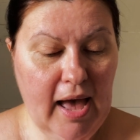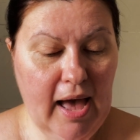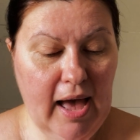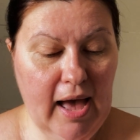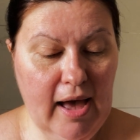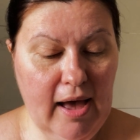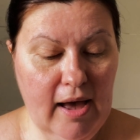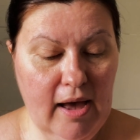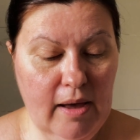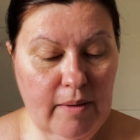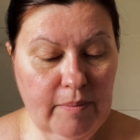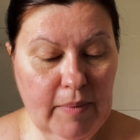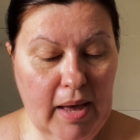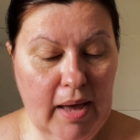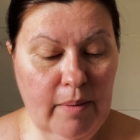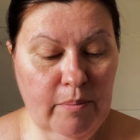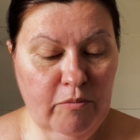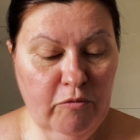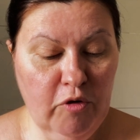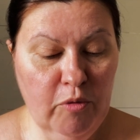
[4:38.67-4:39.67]

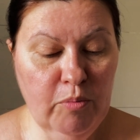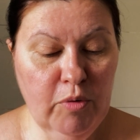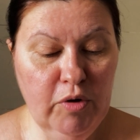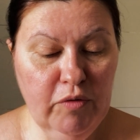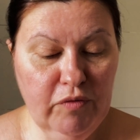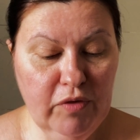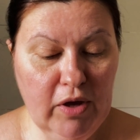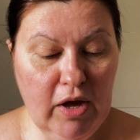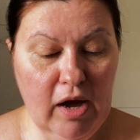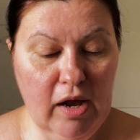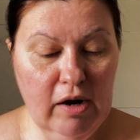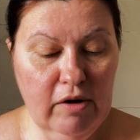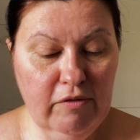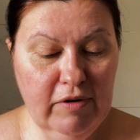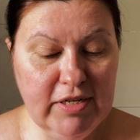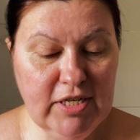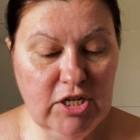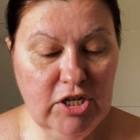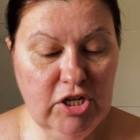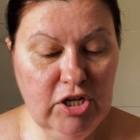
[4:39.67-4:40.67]
And remove the colour
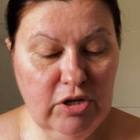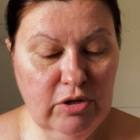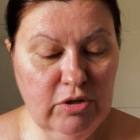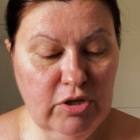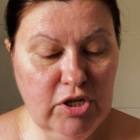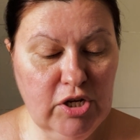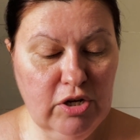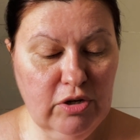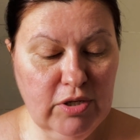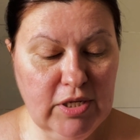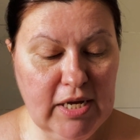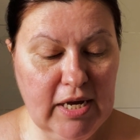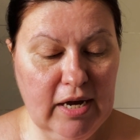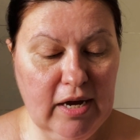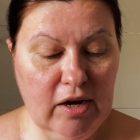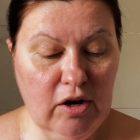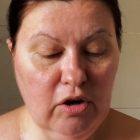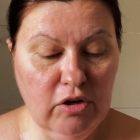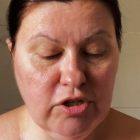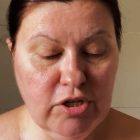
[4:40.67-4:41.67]
residues using a
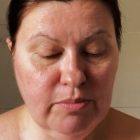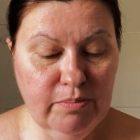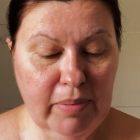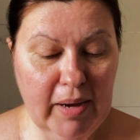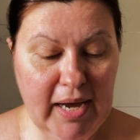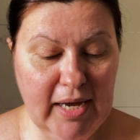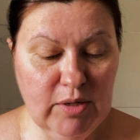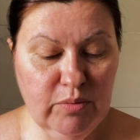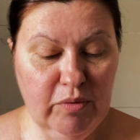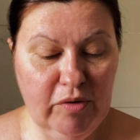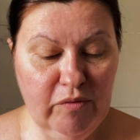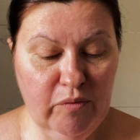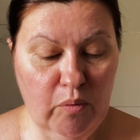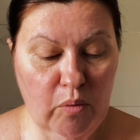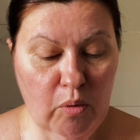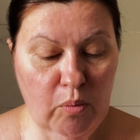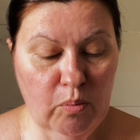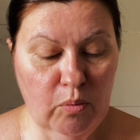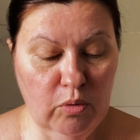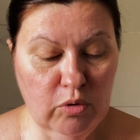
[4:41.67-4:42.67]
cotton pad with
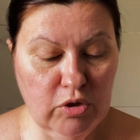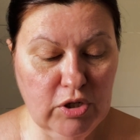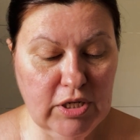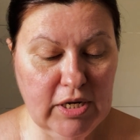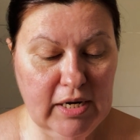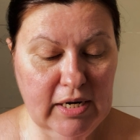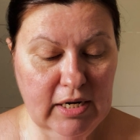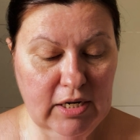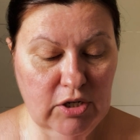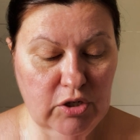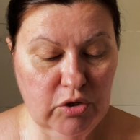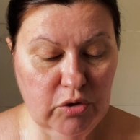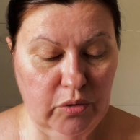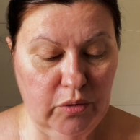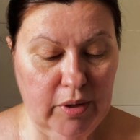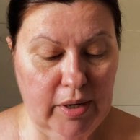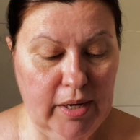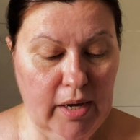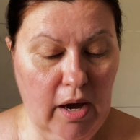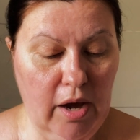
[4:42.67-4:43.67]
warm water, and
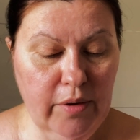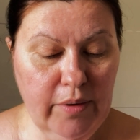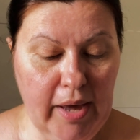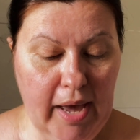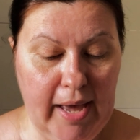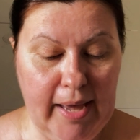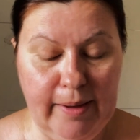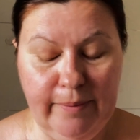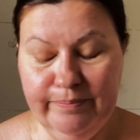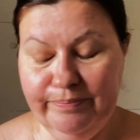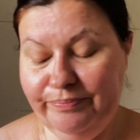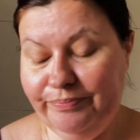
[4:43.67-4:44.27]
enjoy. Okay,